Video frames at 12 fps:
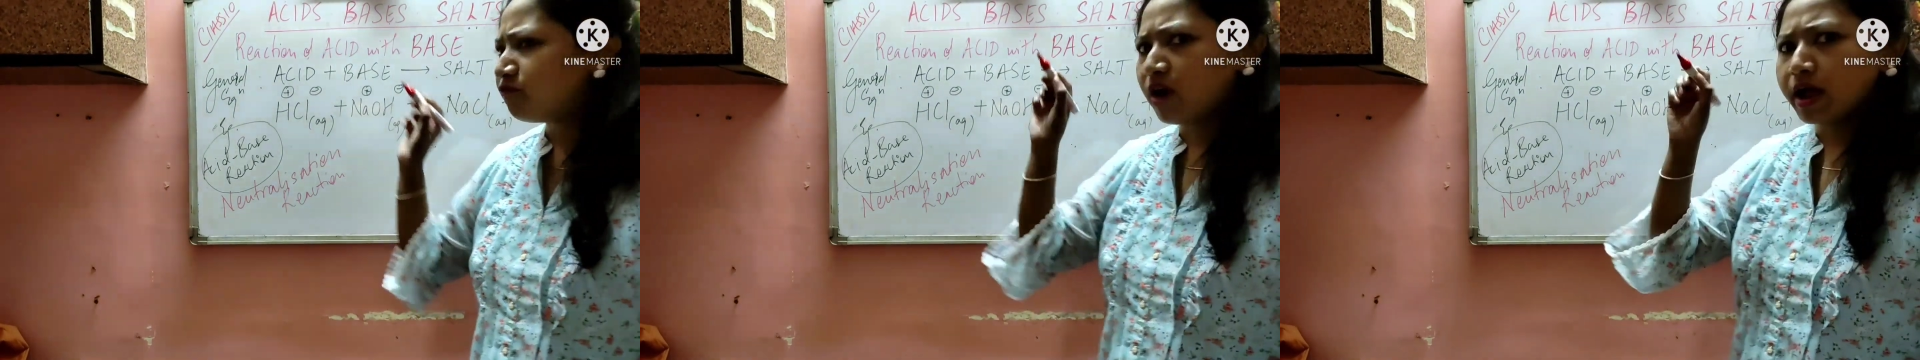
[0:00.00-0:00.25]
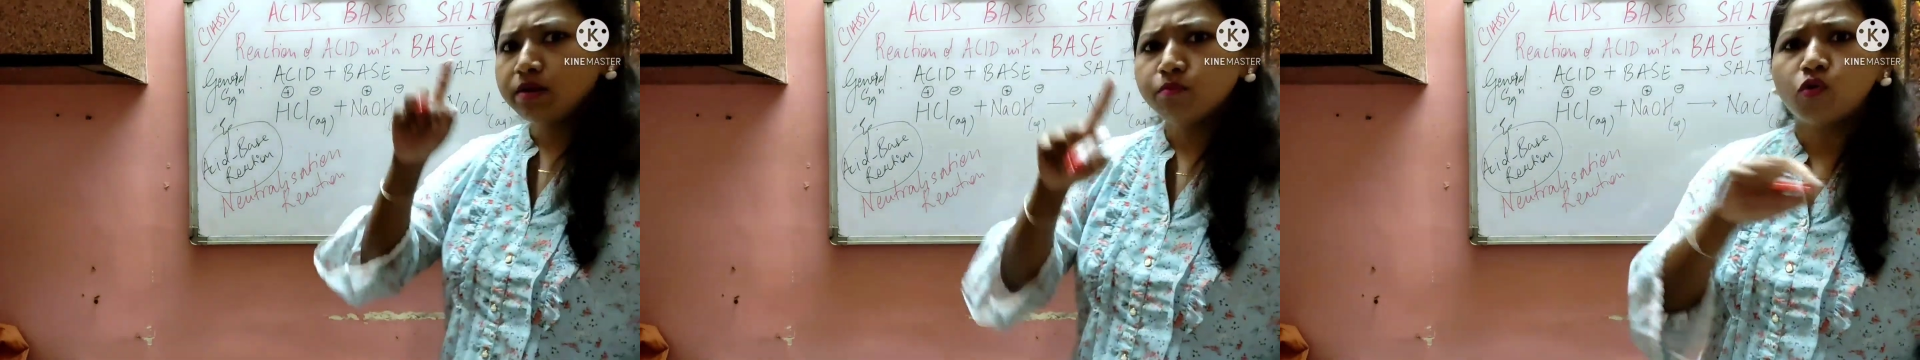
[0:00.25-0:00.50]

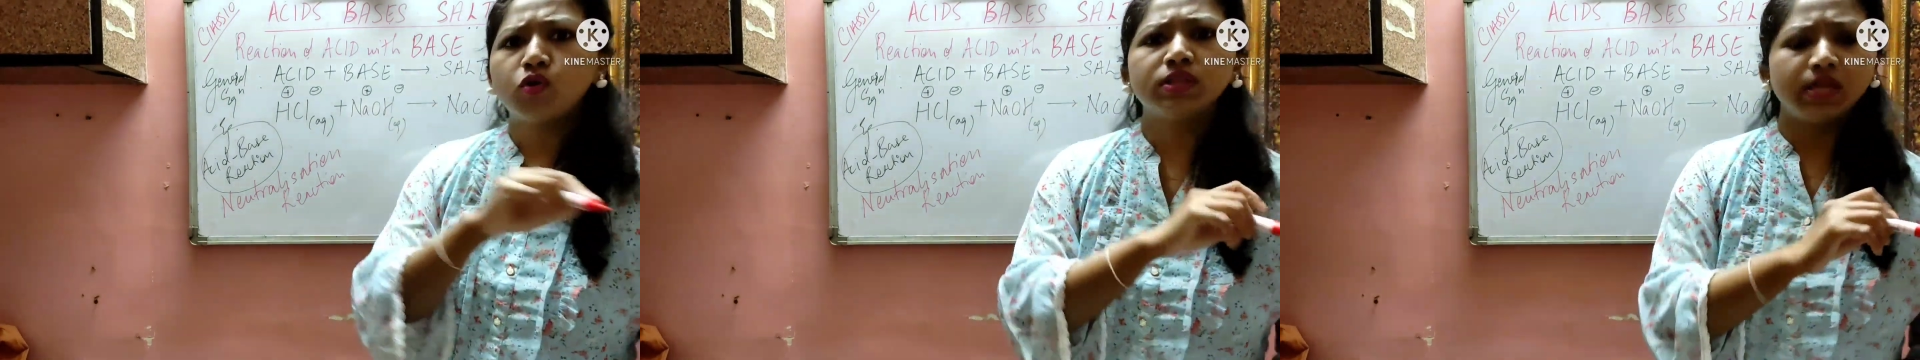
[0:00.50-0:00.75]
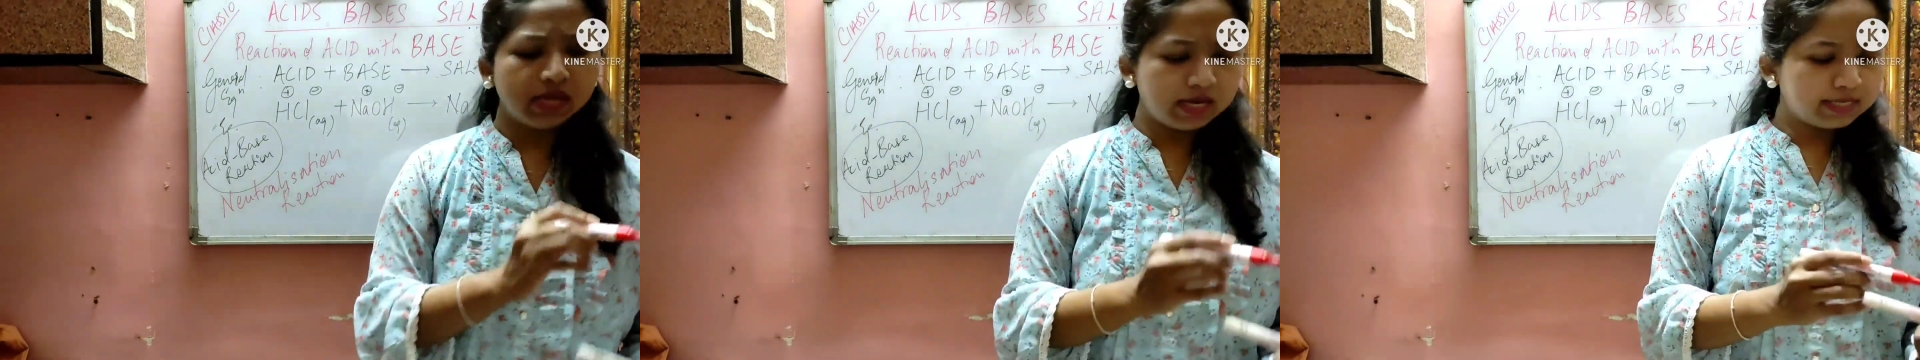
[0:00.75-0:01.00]
one more
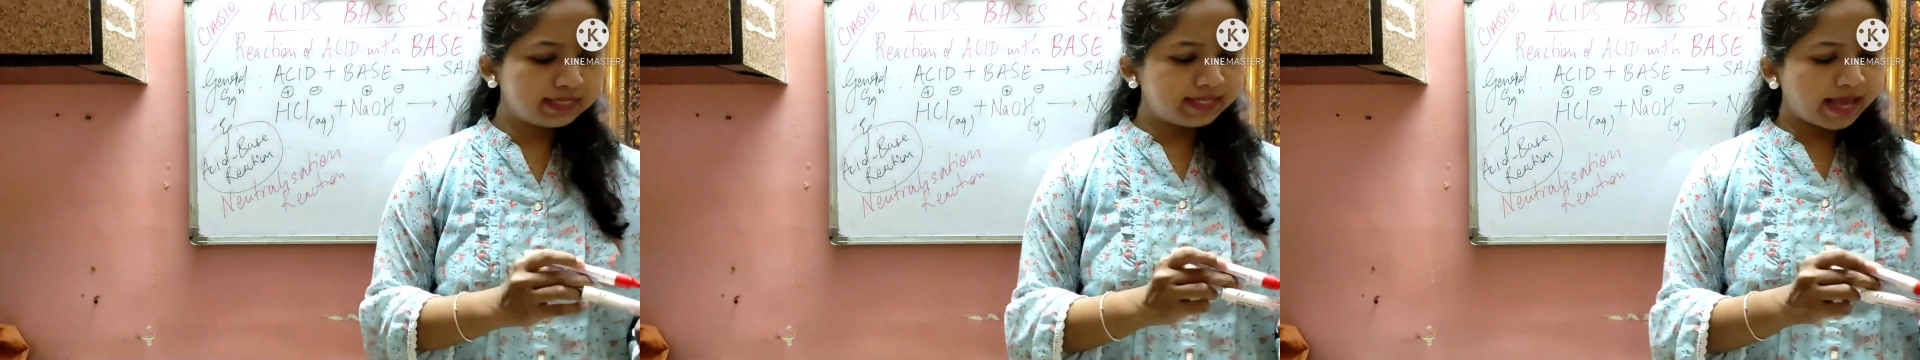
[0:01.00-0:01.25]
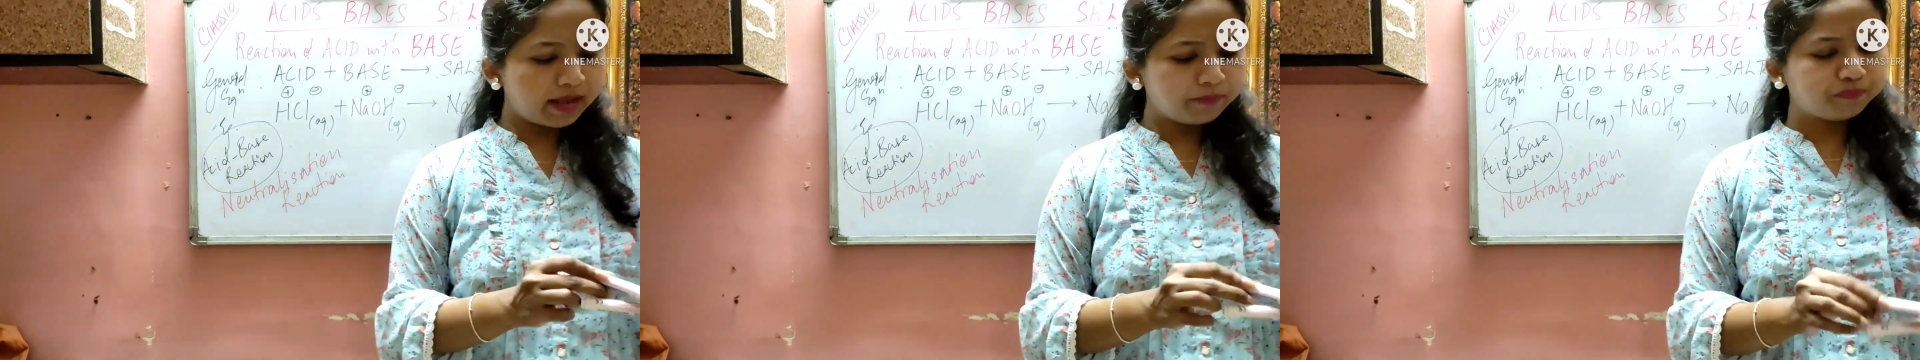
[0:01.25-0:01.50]
thing is
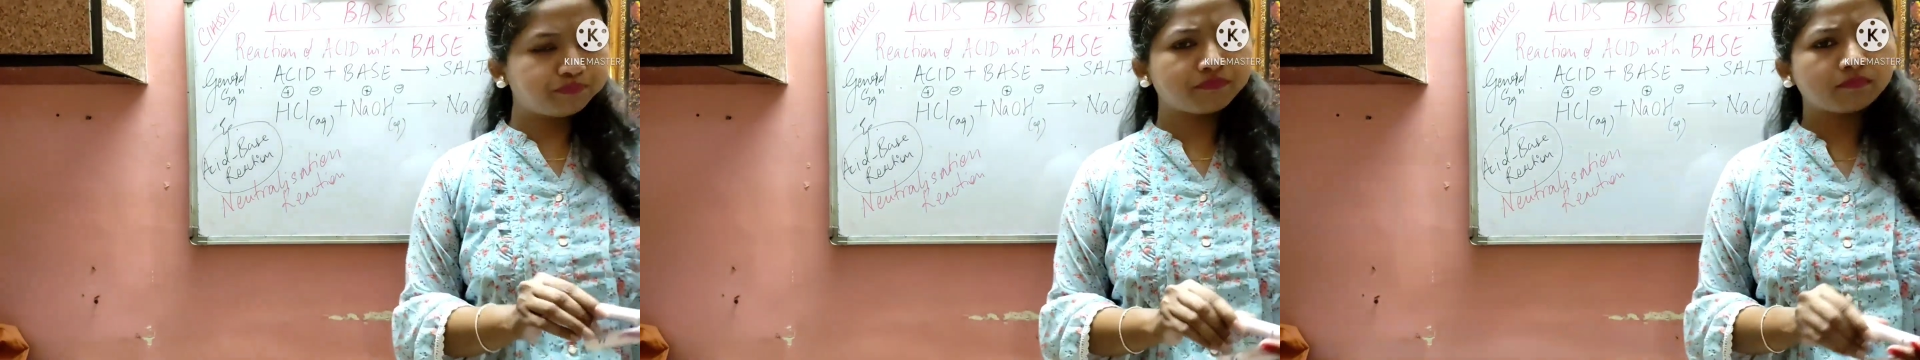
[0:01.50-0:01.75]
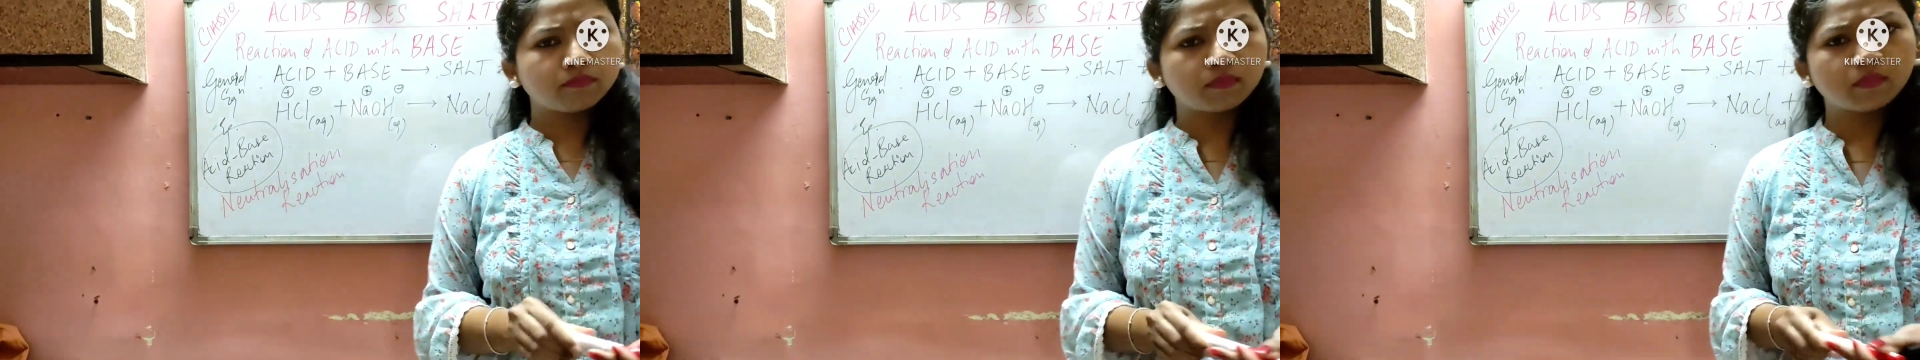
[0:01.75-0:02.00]
there.
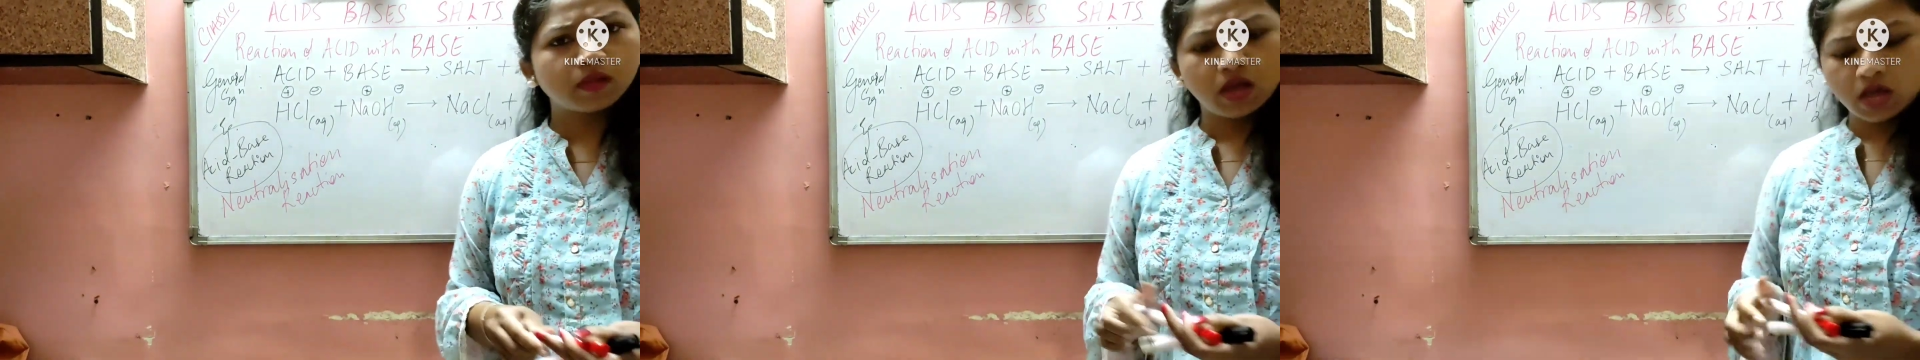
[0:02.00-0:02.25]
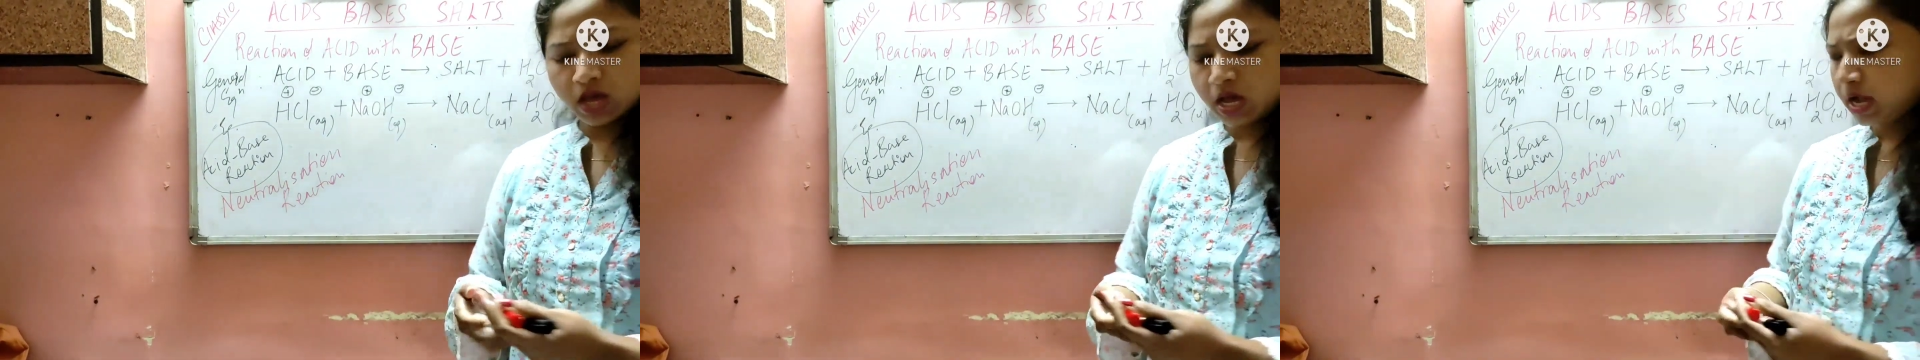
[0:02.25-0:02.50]

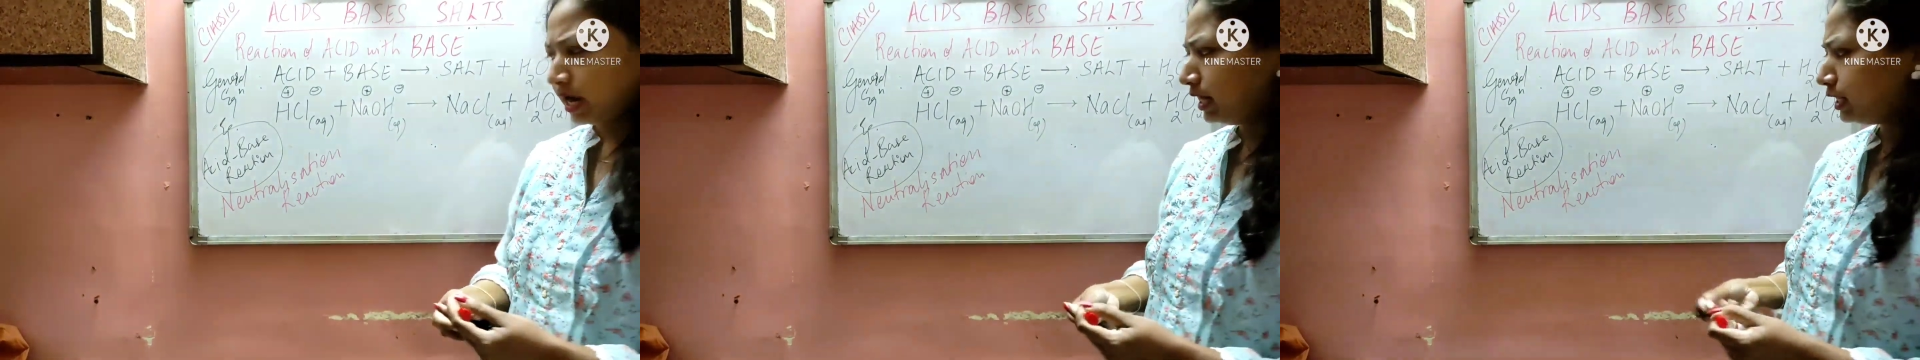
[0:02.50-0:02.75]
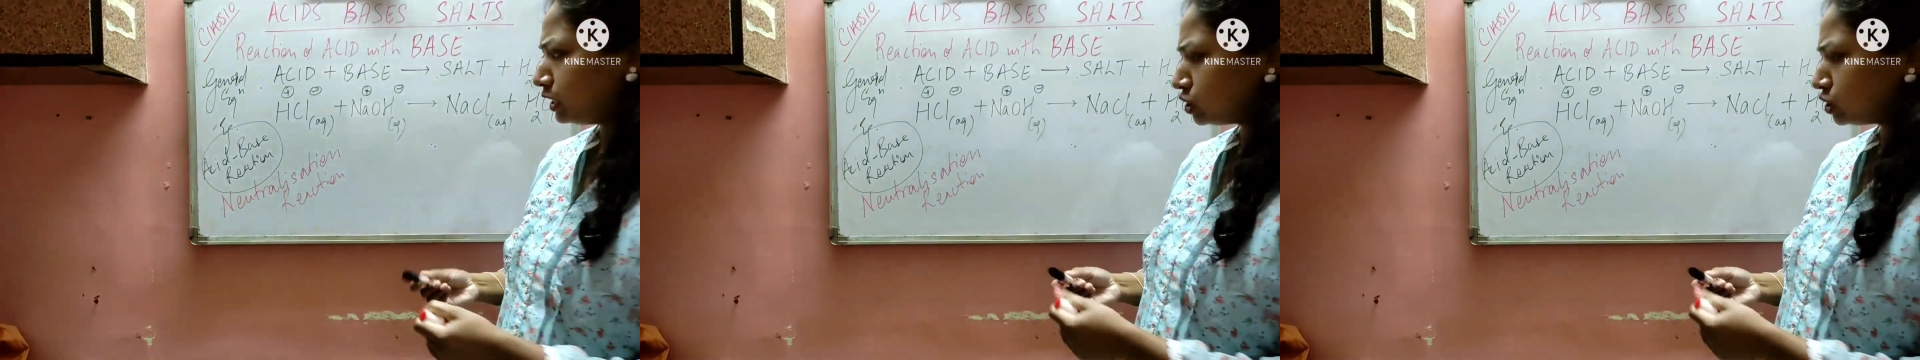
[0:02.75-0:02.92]
It